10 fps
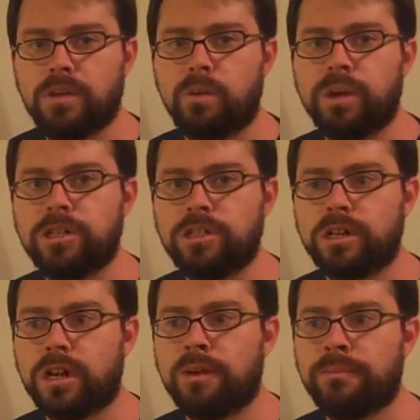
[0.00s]

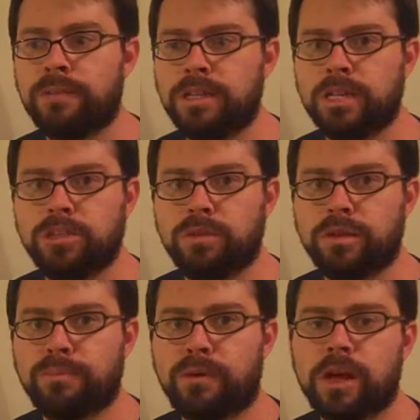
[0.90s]
which deals
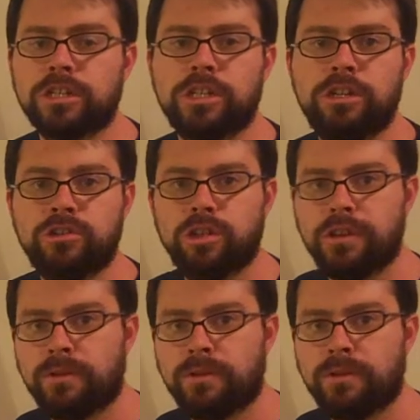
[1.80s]
with the prosecution